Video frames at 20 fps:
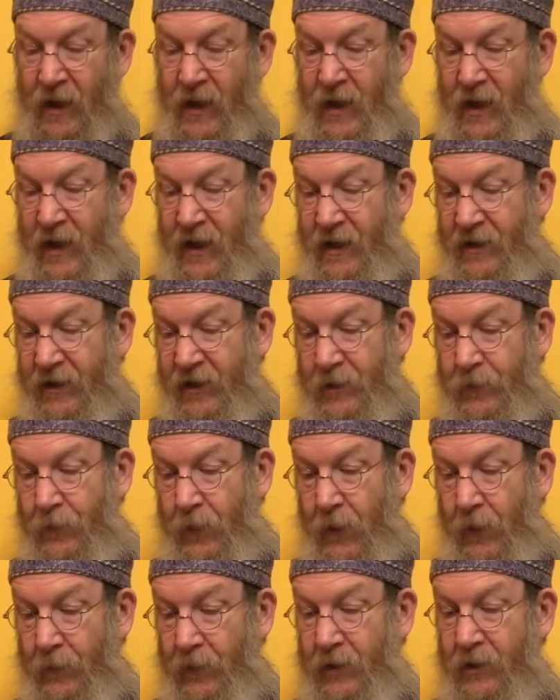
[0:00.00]
And this
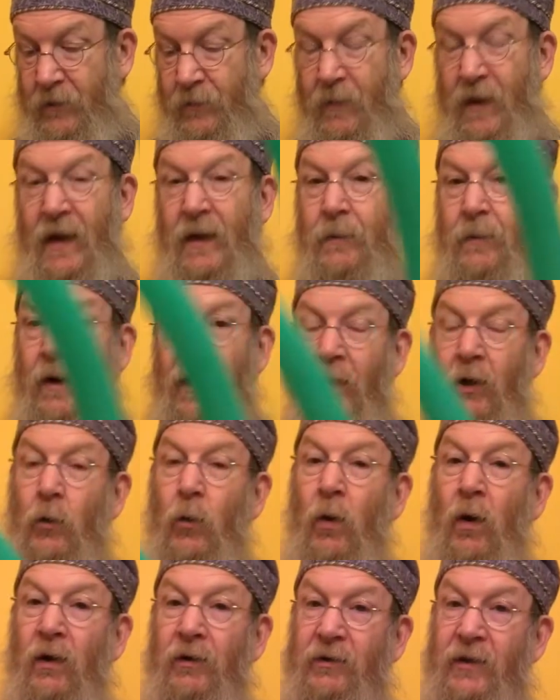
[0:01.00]
pump is made by
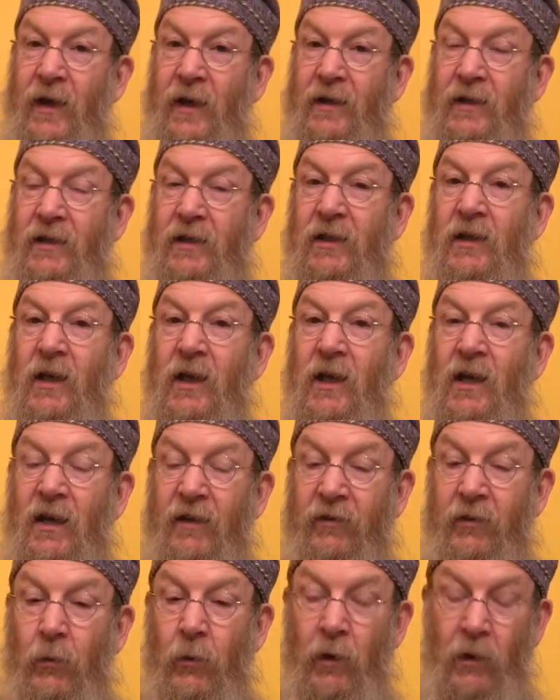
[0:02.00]
Qualtex, if
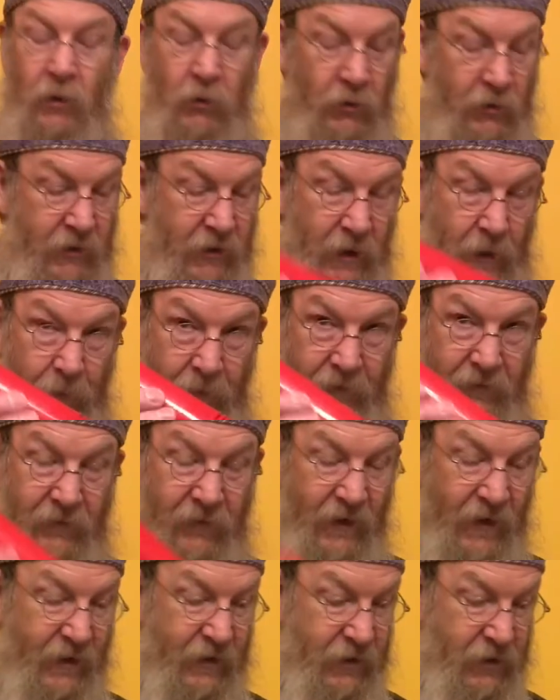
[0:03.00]
you want to look it up and
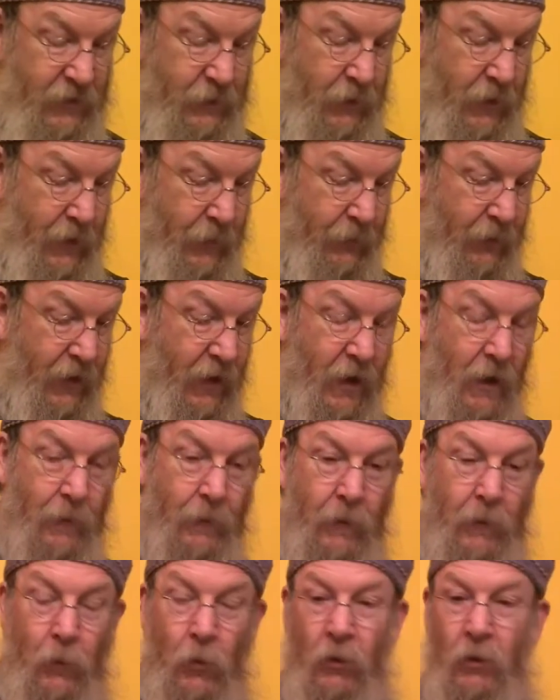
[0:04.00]
find this pump.
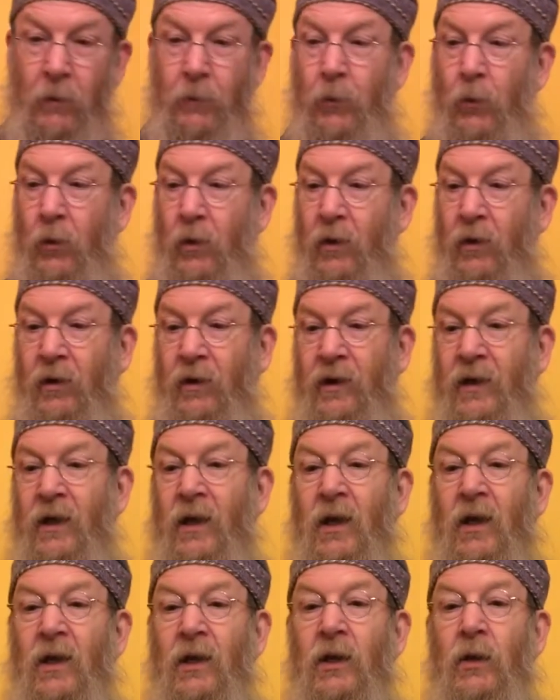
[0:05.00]
But more importantly,
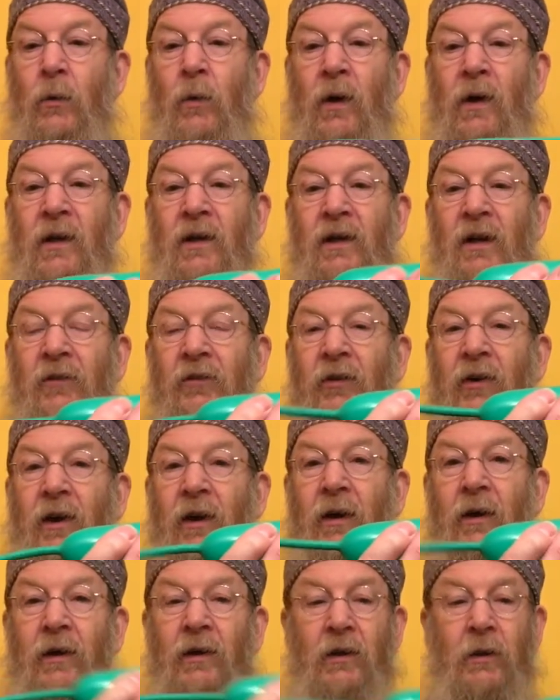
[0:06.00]
you want enough
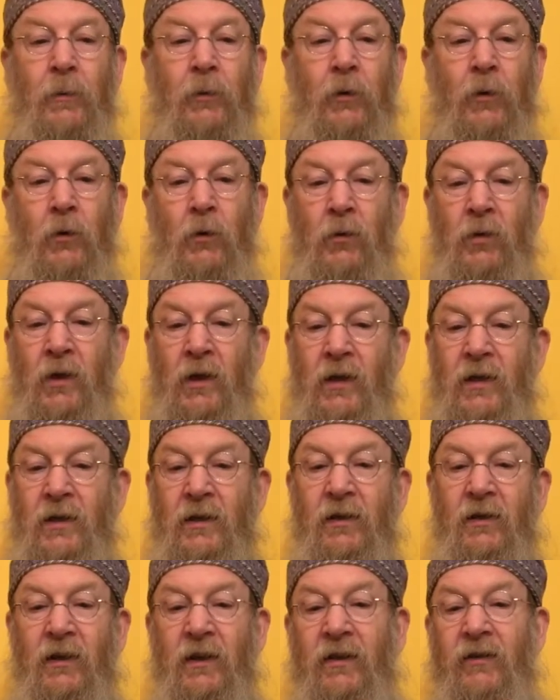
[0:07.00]
air in the balloon
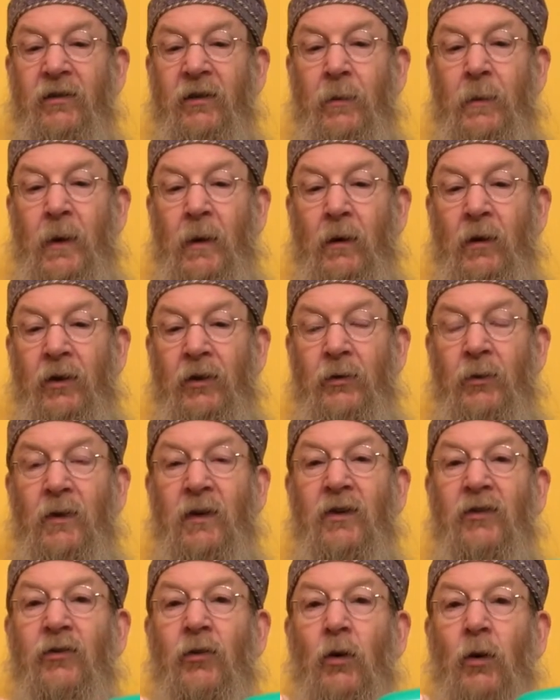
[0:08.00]
to leave about a 3 to
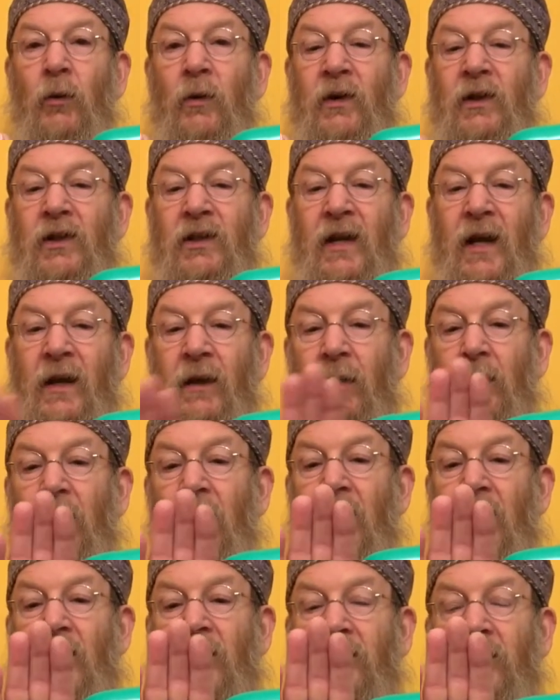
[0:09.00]
4 inch tail.
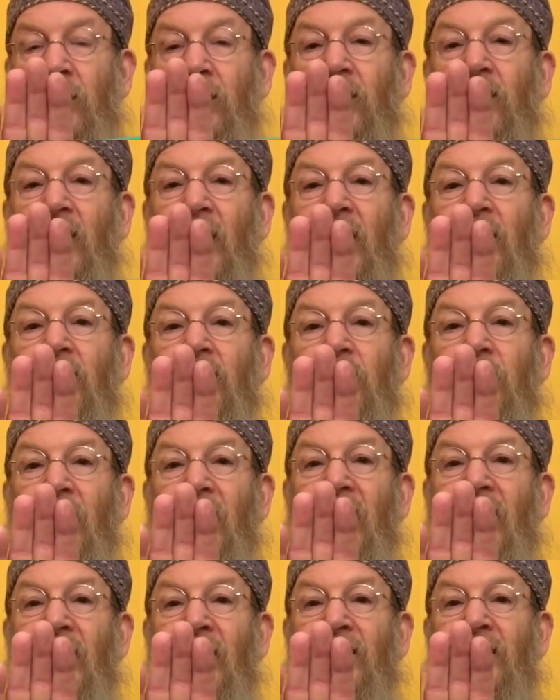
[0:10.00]
So I use my
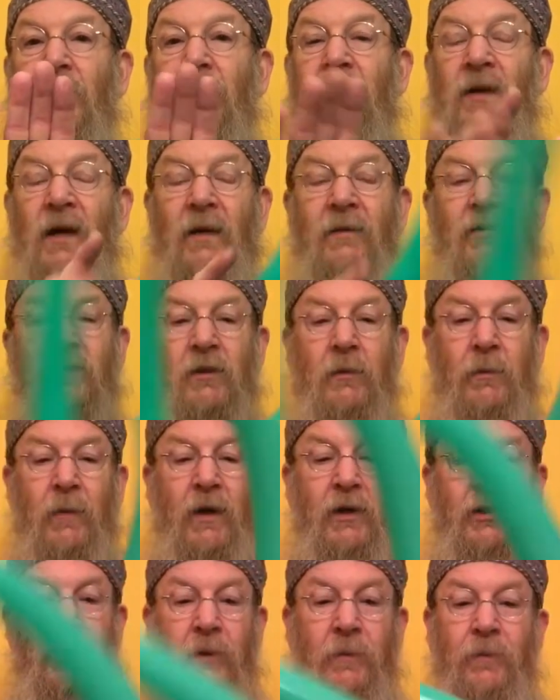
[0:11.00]
hand sometimes to
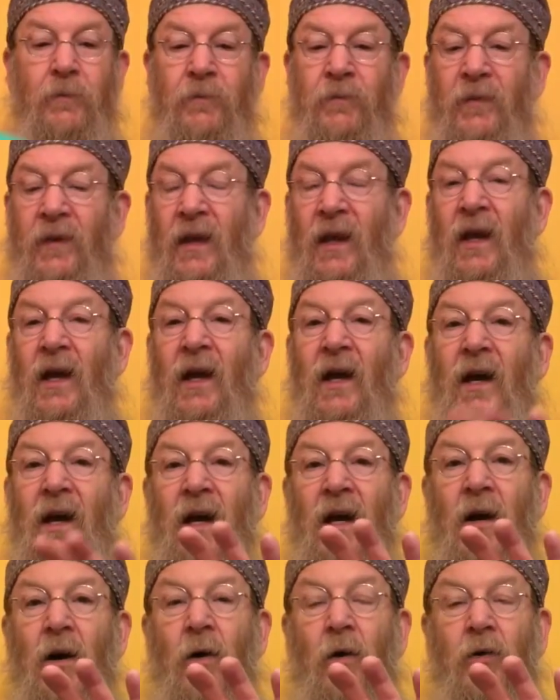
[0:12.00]
measure.
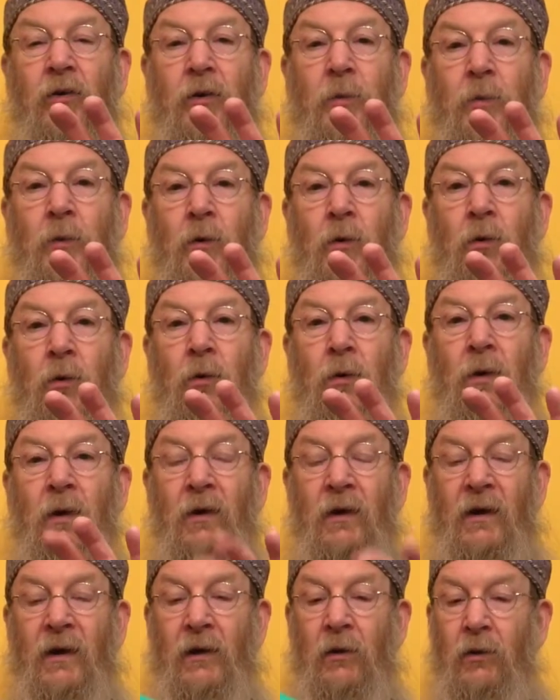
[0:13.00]
Hold the balloon,
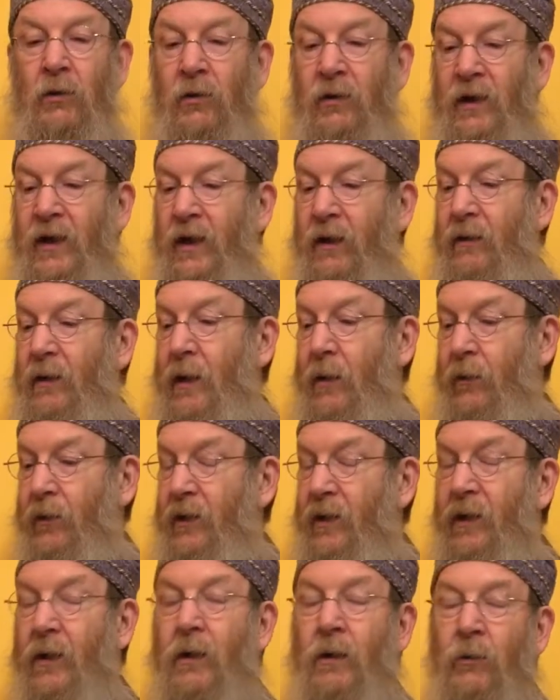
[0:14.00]
let a little air out,
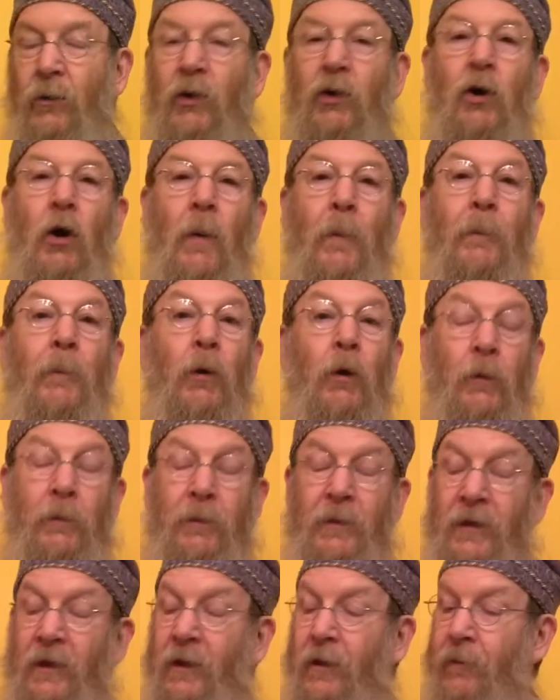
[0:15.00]
we call it
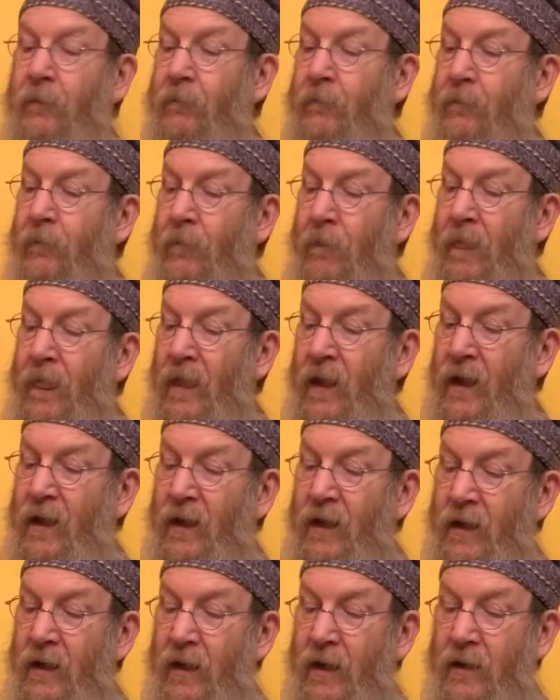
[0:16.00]
burping,
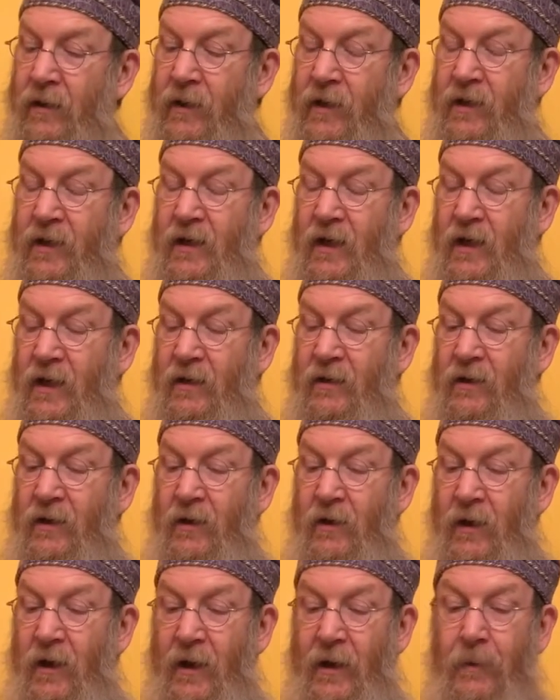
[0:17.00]
and then tie the
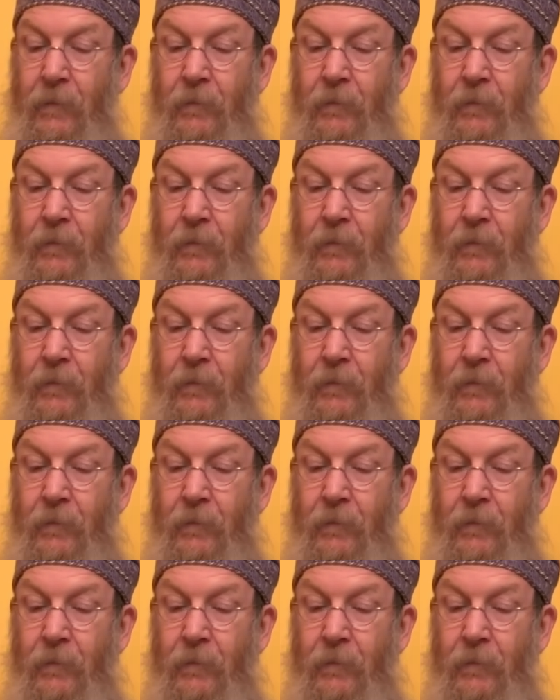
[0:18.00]
knot.